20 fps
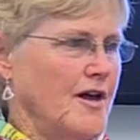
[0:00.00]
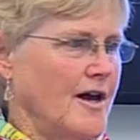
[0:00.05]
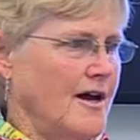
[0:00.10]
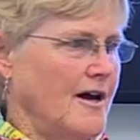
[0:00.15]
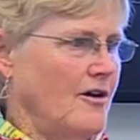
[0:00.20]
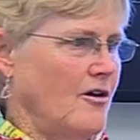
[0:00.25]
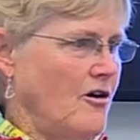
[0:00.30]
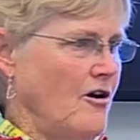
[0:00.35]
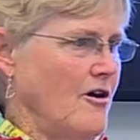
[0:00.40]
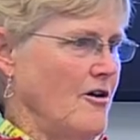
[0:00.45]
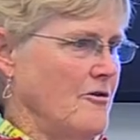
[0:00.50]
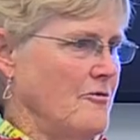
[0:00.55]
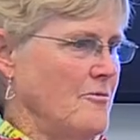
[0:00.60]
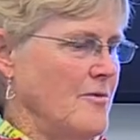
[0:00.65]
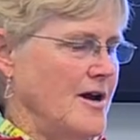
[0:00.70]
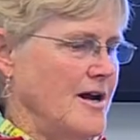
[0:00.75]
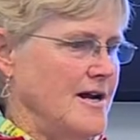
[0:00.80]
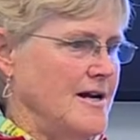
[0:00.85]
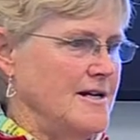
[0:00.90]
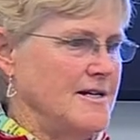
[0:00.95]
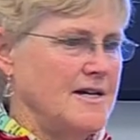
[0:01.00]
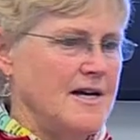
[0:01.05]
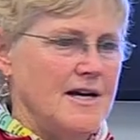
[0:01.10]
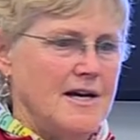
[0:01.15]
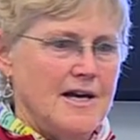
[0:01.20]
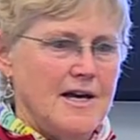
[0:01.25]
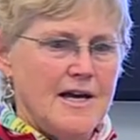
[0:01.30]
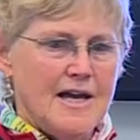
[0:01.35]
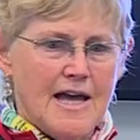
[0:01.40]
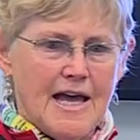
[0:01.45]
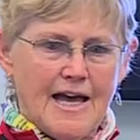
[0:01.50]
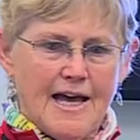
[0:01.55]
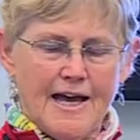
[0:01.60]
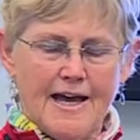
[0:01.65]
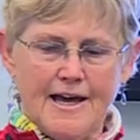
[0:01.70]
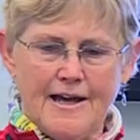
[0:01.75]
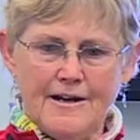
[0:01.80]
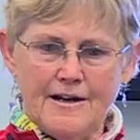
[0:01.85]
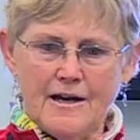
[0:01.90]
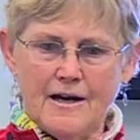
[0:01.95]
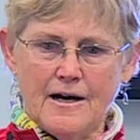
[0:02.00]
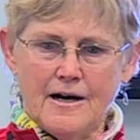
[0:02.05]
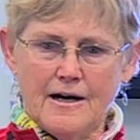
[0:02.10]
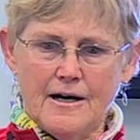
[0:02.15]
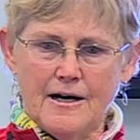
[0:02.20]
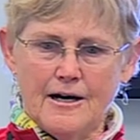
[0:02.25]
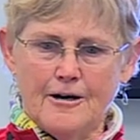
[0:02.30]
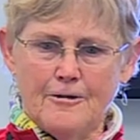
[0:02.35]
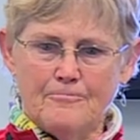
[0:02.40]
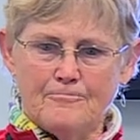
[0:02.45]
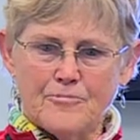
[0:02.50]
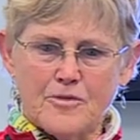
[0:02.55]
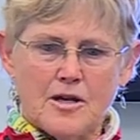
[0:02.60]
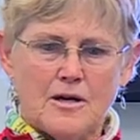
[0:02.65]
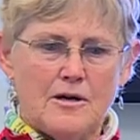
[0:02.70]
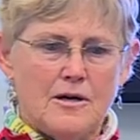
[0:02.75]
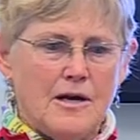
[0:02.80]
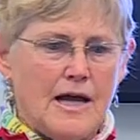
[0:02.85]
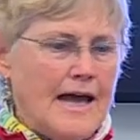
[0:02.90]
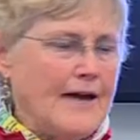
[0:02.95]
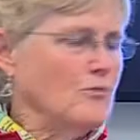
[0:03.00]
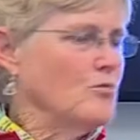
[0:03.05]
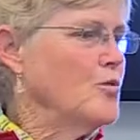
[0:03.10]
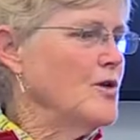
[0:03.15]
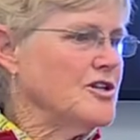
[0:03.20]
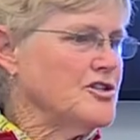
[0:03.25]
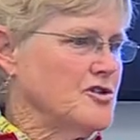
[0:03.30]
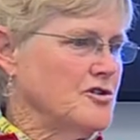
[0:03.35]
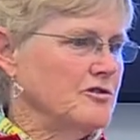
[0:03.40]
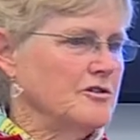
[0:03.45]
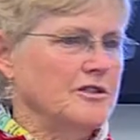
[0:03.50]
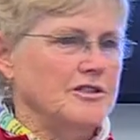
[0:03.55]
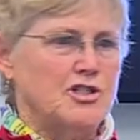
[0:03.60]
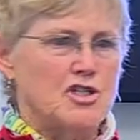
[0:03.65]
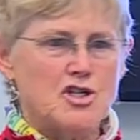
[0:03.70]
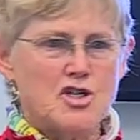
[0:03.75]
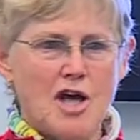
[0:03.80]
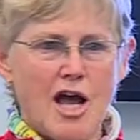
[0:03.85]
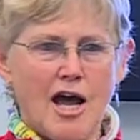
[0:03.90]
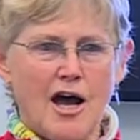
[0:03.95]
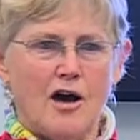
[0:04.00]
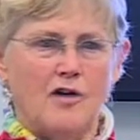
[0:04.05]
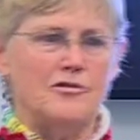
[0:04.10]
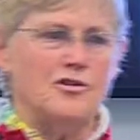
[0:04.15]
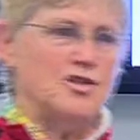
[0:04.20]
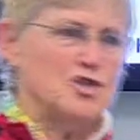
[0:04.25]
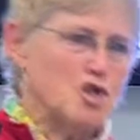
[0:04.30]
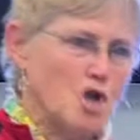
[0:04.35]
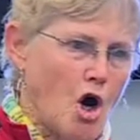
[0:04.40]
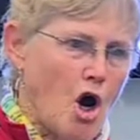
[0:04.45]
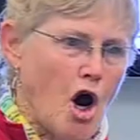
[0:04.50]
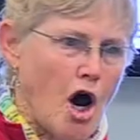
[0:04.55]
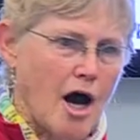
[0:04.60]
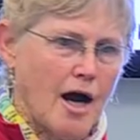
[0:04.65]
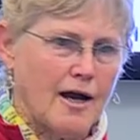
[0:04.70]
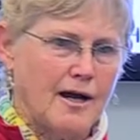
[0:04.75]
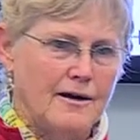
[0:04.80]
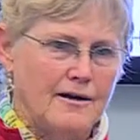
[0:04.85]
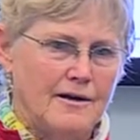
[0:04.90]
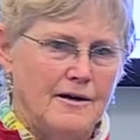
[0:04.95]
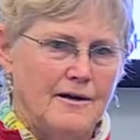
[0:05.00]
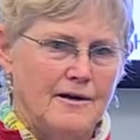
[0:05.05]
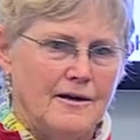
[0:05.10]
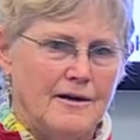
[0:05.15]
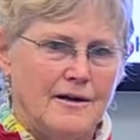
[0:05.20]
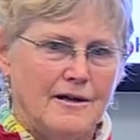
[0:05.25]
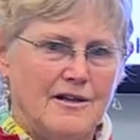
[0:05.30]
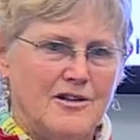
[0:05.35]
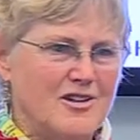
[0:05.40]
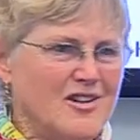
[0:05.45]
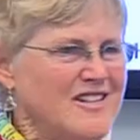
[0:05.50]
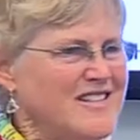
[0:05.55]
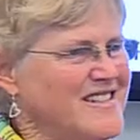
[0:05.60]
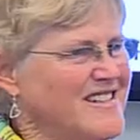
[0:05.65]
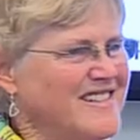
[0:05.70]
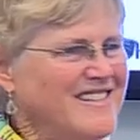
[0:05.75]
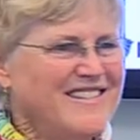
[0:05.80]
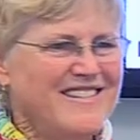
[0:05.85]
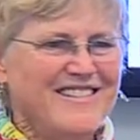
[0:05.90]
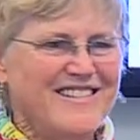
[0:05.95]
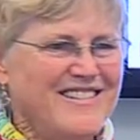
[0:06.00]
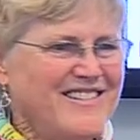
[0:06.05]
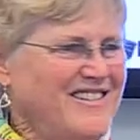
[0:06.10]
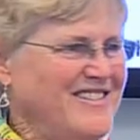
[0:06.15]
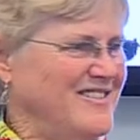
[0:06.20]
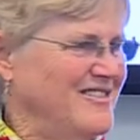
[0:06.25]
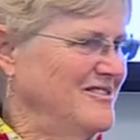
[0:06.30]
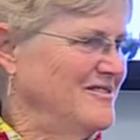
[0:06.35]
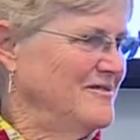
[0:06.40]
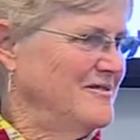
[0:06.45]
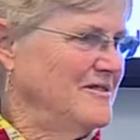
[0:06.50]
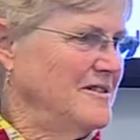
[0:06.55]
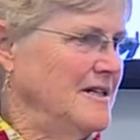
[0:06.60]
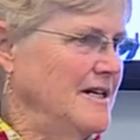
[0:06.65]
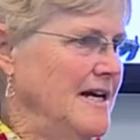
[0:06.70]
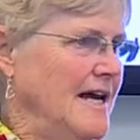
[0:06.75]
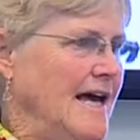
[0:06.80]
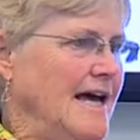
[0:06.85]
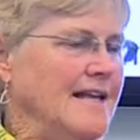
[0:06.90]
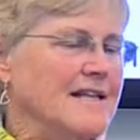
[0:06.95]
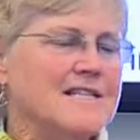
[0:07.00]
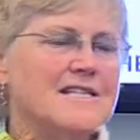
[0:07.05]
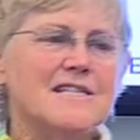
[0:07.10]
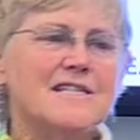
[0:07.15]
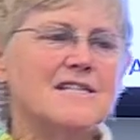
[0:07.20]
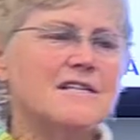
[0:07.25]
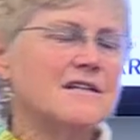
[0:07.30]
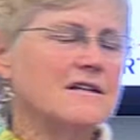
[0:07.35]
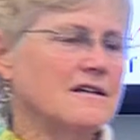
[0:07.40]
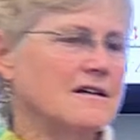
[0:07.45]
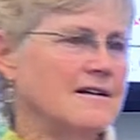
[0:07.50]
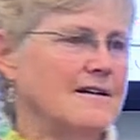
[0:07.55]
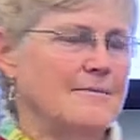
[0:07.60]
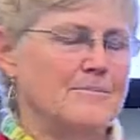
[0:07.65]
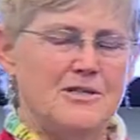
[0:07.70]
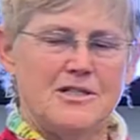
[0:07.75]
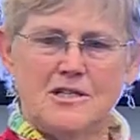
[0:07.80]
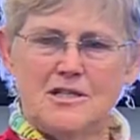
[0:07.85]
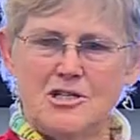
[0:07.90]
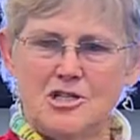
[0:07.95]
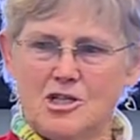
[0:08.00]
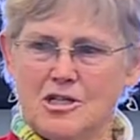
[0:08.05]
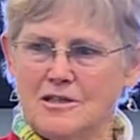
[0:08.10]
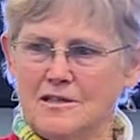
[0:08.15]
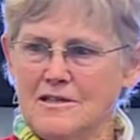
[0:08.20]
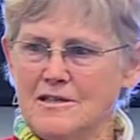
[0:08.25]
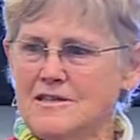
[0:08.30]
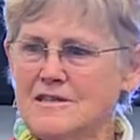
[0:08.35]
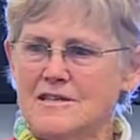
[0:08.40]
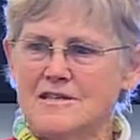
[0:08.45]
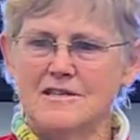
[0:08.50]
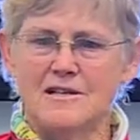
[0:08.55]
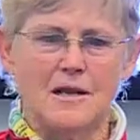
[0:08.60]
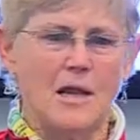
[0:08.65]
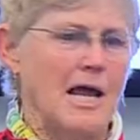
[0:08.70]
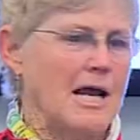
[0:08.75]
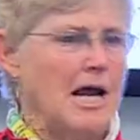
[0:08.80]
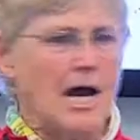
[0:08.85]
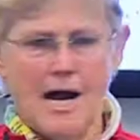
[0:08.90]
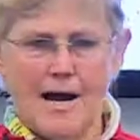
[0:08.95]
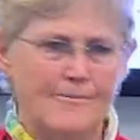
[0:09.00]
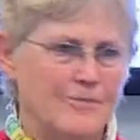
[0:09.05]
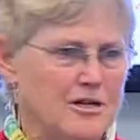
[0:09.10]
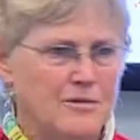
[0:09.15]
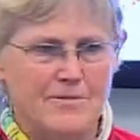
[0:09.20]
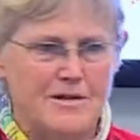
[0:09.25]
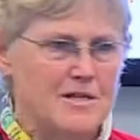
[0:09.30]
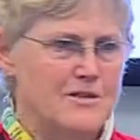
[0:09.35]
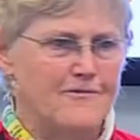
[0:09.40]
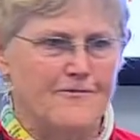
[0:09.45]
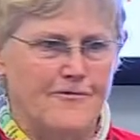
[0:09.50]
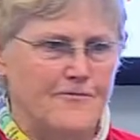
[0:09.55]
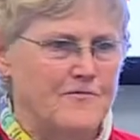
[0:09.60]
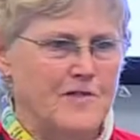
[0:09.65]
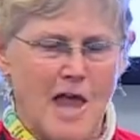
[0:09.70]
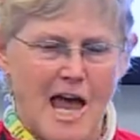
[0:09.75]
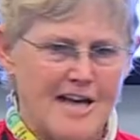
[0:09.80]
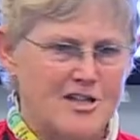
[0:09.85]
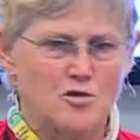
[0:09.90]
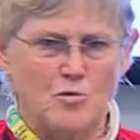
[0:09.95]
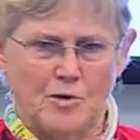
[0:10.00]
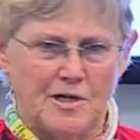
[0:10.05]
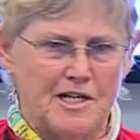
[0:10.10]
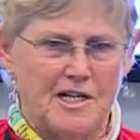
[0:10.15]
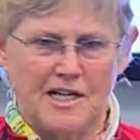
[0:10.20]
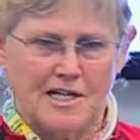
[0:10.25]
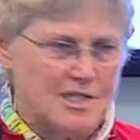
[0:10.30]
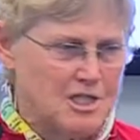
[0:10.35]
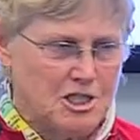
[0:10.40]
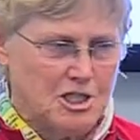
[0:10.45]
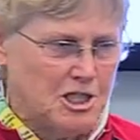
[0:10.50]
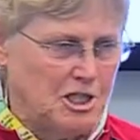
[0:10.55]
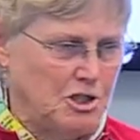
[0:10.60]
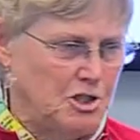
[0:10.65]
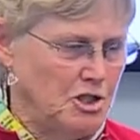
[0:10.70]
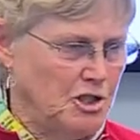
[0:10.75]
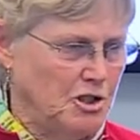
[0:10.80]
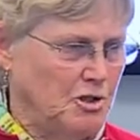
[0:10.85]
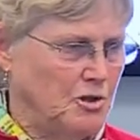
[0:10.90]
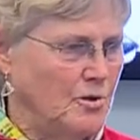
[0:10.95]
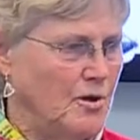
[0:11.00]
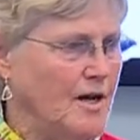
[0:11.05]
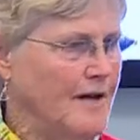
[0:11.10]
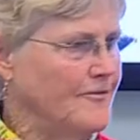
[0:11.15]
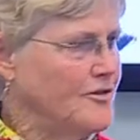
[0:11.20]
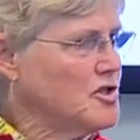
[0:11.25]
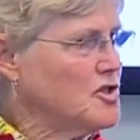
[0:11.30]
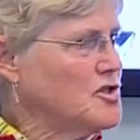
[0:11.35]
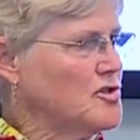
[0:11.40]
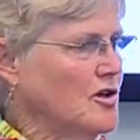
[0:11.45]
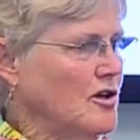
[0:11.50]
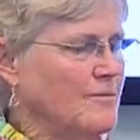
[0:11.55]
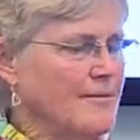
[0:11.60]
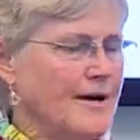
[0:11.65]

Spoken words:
that heart rate and whistle and shout and talk? And you're going to say, no. And this isn't a competition. This isn't like I'm going to be the last one to get to T2. This is all